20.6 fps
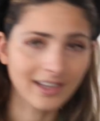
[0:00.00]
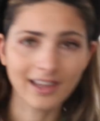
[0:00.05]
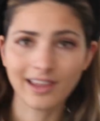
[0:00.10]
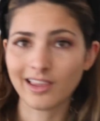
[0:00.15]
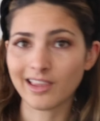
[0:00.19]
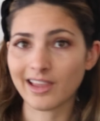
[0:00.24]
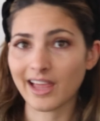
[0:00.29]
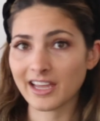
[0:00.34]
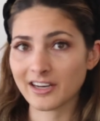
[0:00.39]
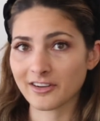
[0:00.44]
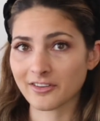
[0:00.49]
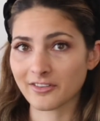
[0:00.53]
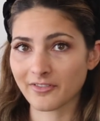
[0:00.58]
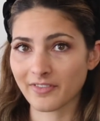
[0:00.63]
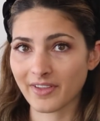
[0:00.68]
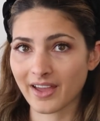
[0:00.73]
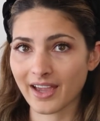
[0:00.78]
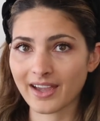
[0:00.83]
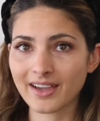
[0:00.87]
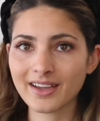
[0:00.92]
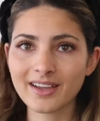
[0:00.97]
leather
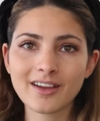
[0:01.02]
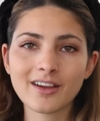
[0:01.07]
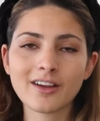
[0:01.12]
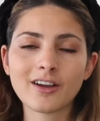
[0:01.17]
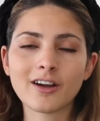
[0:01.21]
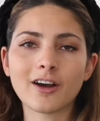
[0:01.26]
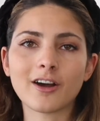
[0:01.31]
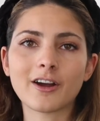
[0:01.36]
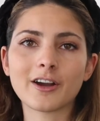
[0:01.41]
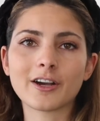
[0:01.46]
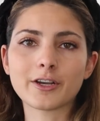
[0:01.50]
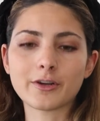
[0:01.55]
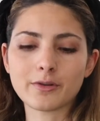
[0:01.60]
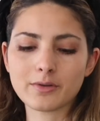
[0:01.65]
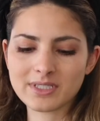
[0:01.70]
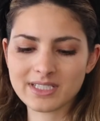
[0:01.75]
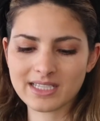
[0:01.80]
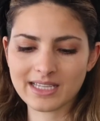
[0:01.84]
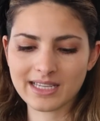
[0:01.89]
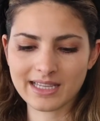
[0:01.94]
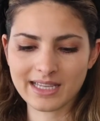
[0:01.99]
thing are
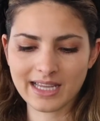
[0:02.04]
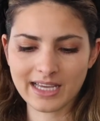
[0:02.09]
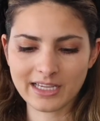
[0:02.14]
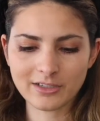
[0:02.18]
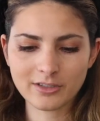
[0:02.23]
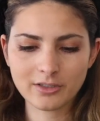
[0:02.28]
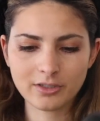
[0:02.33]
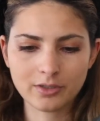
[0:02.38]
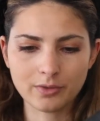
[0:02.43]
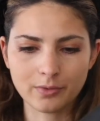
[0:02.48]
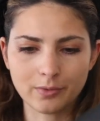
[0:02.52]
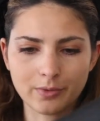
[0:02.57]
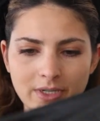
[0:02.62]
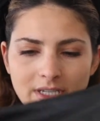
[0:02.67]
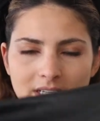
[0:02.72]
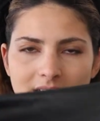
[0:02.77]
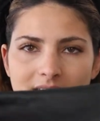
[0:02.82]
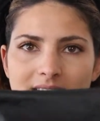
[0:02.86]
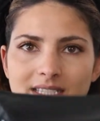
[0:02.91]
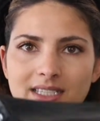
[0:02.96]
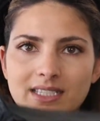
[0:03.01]
those leather shorts.
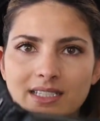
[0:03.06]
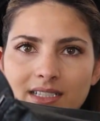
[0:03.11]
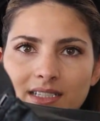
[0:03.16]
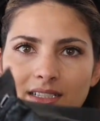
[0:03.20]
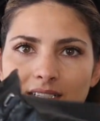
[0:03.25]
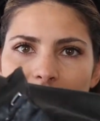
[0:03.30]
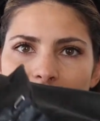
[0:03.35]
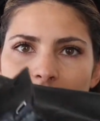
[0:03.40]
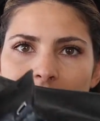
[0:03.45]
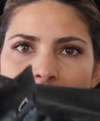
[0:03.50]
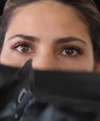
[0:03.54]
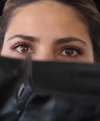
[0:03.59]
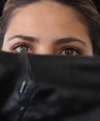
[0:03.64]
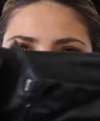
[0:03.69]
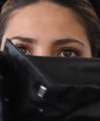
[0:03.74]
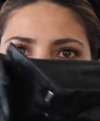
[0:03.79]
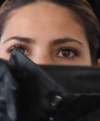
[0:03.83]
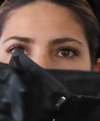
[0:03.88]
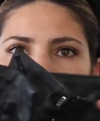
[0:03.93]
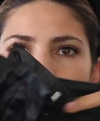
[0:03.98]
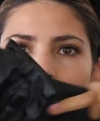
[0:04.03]

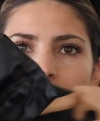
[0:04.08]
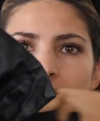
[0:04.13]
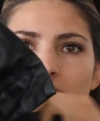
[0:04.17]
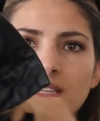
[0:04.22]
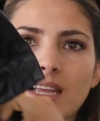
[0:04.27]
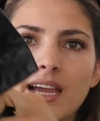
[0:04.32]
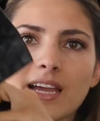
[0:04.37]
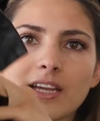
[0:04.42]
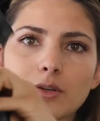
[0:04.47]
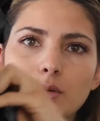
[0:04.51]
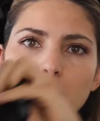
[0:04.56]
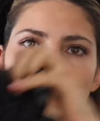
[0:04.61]
They're just like to